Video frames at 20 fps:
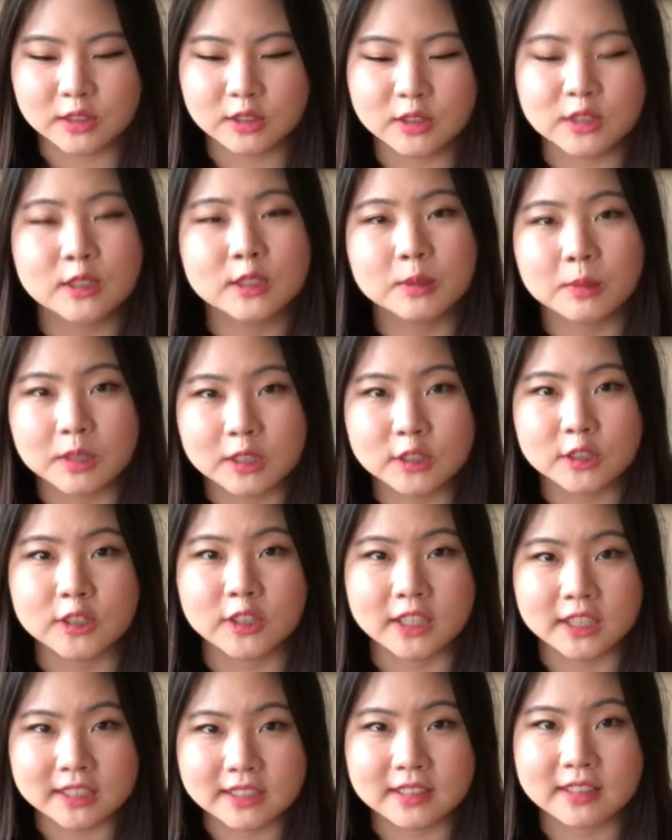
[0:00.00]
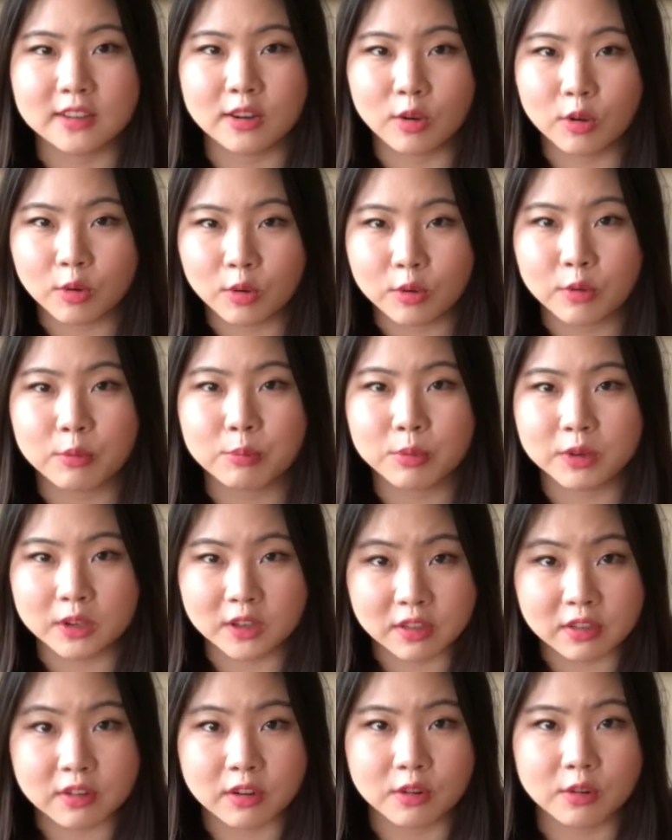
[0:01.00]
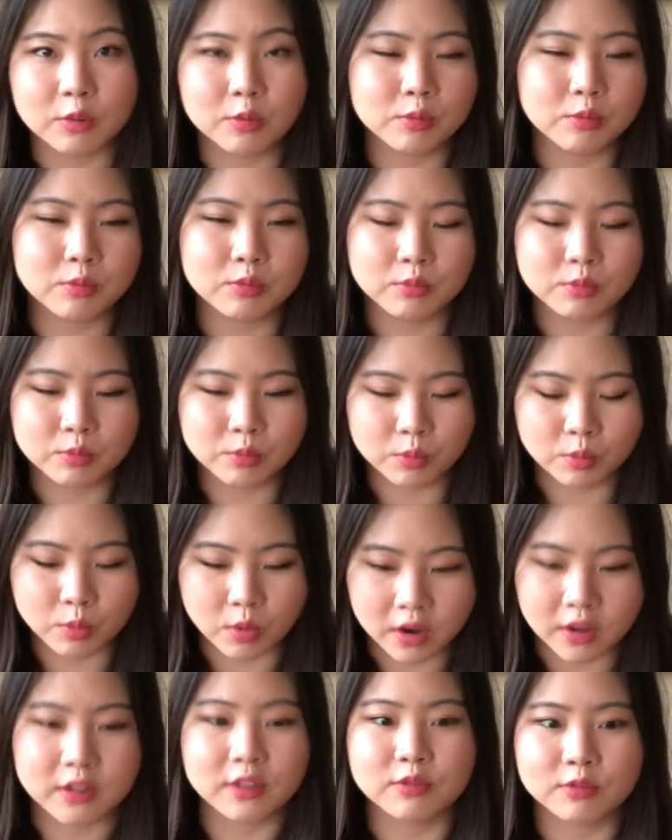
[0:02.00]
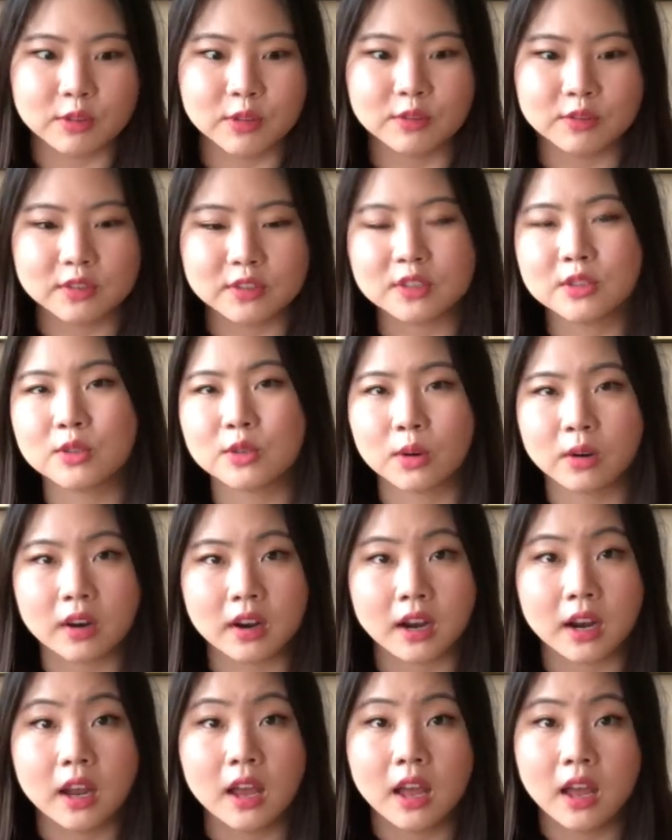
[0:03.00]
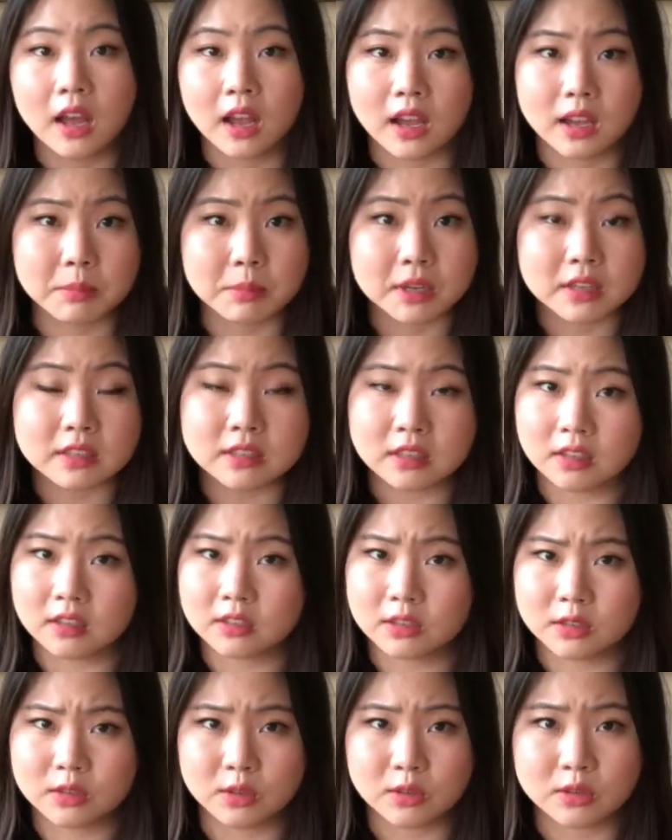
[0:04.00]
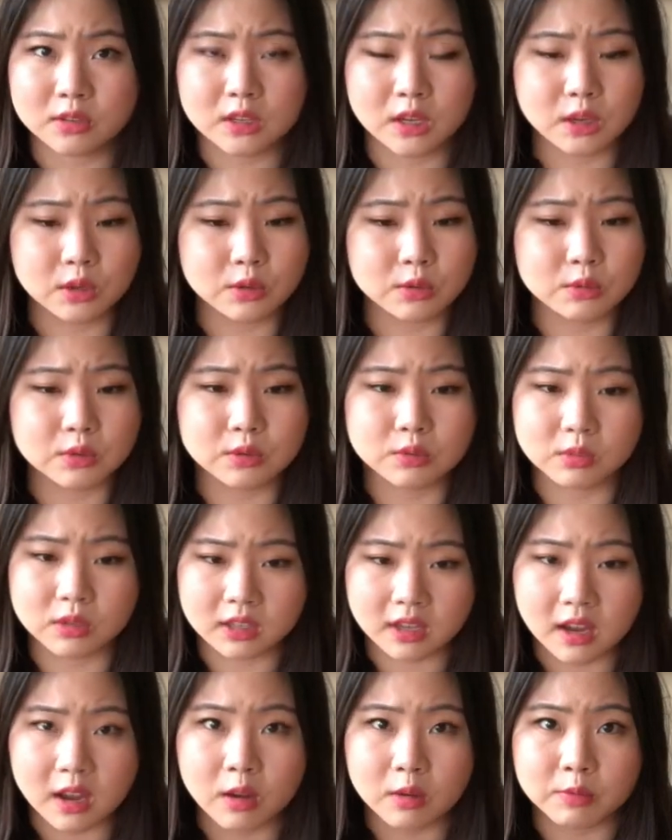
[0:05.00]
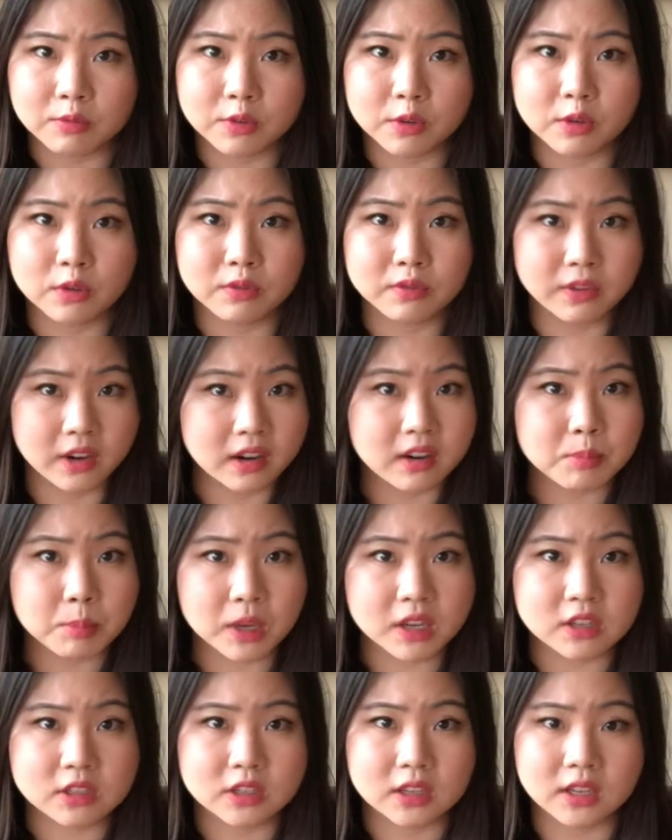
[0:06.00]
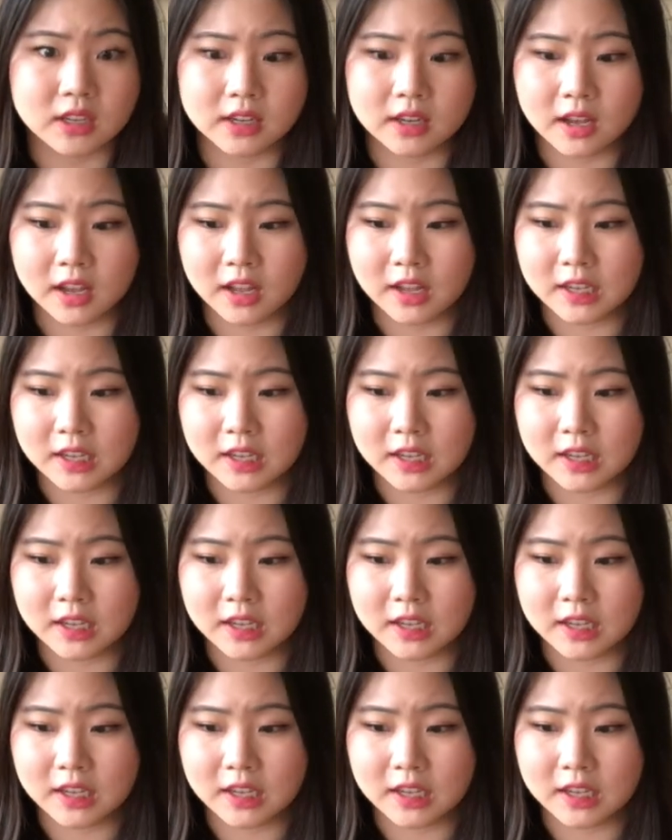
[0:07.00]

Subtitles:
just to make sure, I did a whole pretty thorough walkthrough of the store. I met a sales associate who was really helpful and very patient.